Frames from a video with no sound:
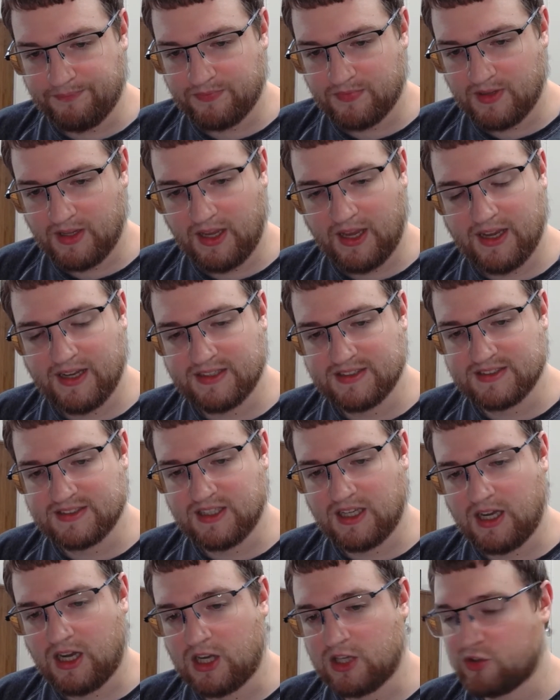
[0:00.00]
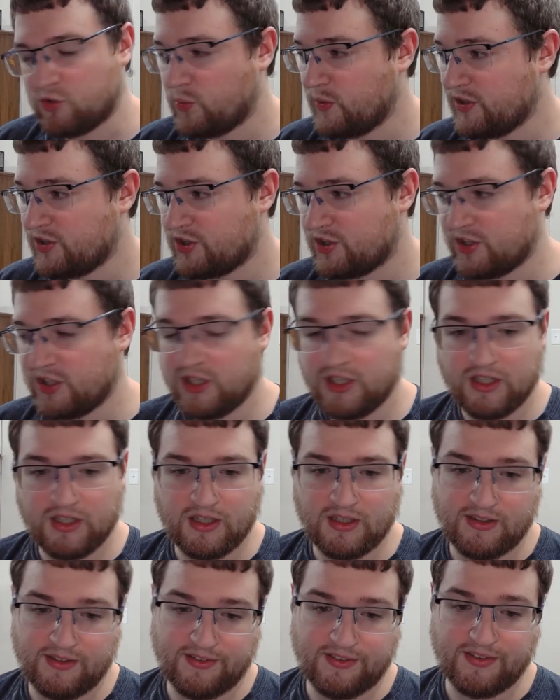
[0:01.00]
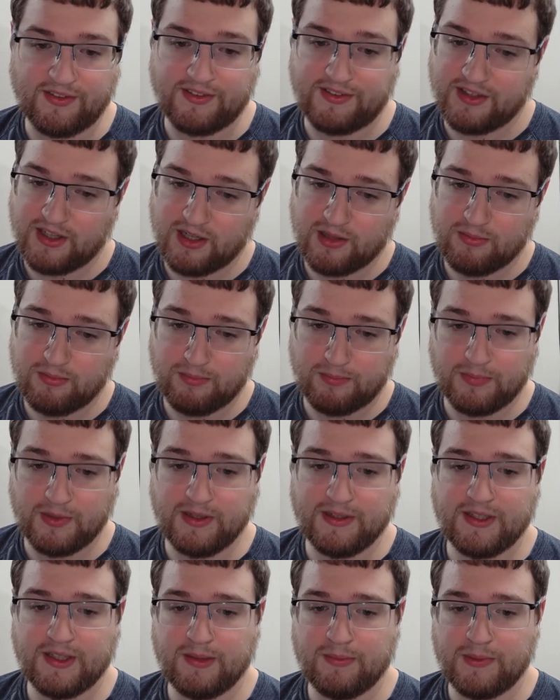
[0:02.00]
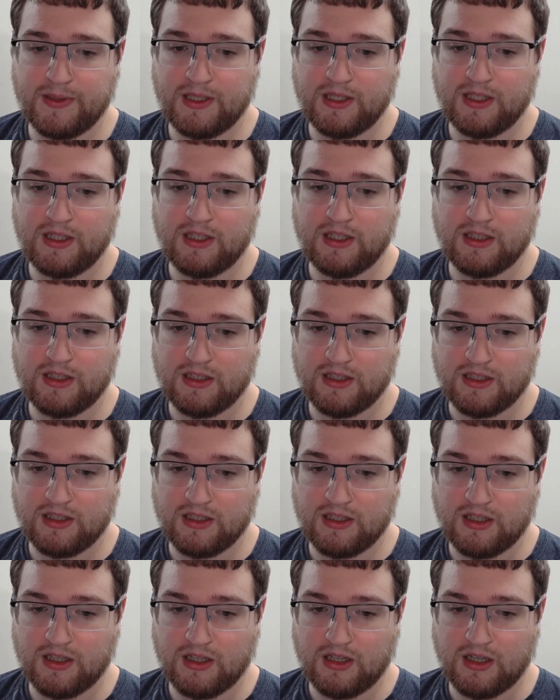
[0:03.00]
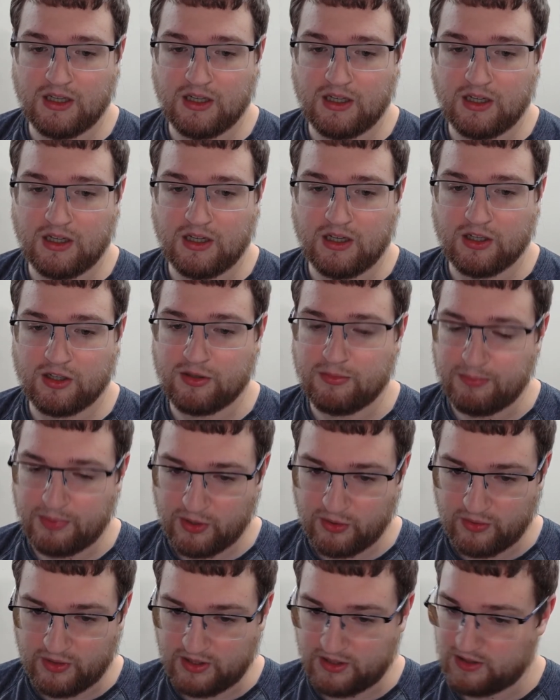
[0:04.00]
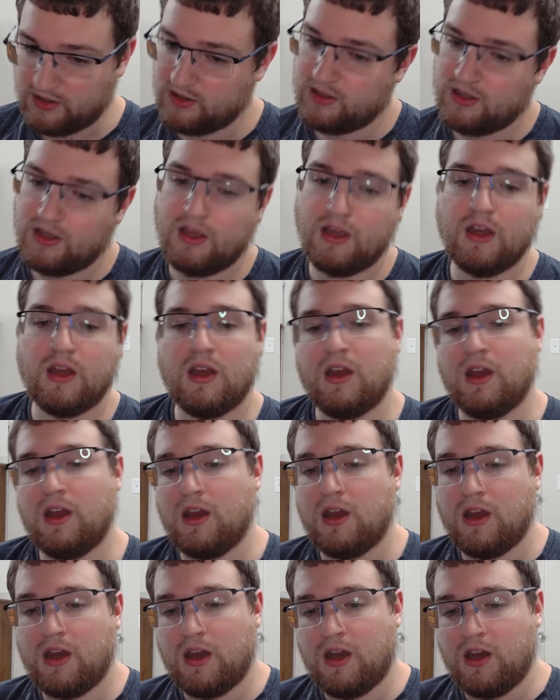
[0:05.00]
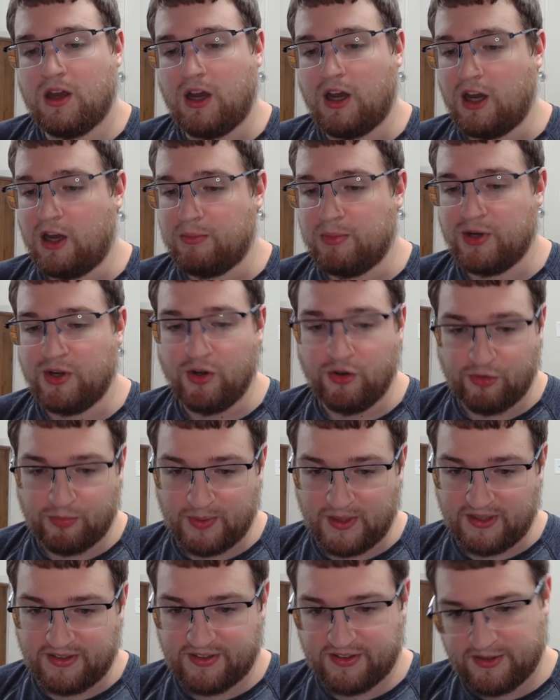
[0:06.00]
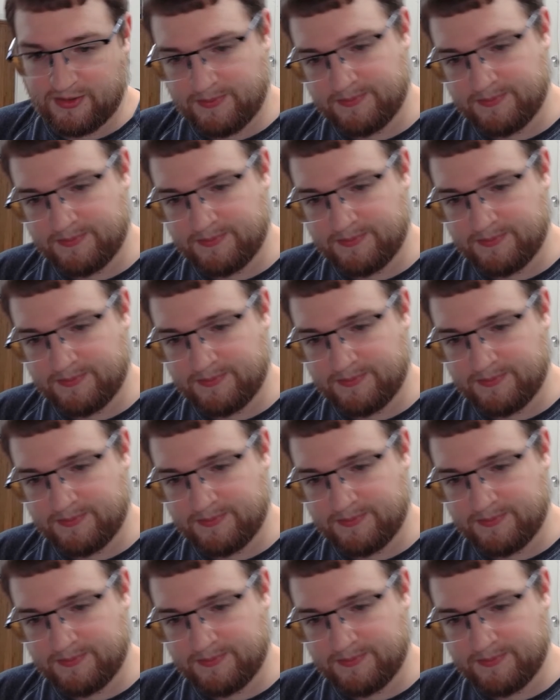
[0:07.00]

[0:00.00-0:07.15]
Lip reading: And on Twitch, it is the same BTB computing, but no space.